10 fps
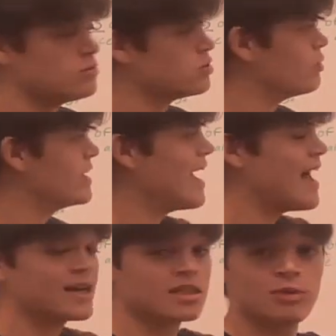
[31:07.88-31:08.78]
So we
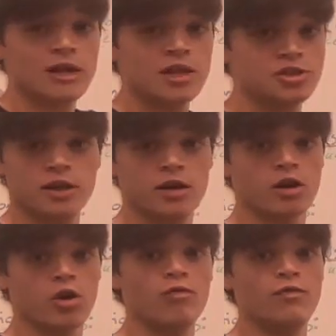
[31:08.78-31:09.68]
exponentiate our
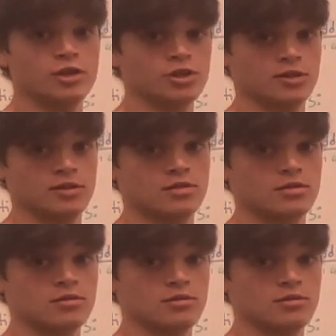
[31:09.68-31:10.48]
coefficients.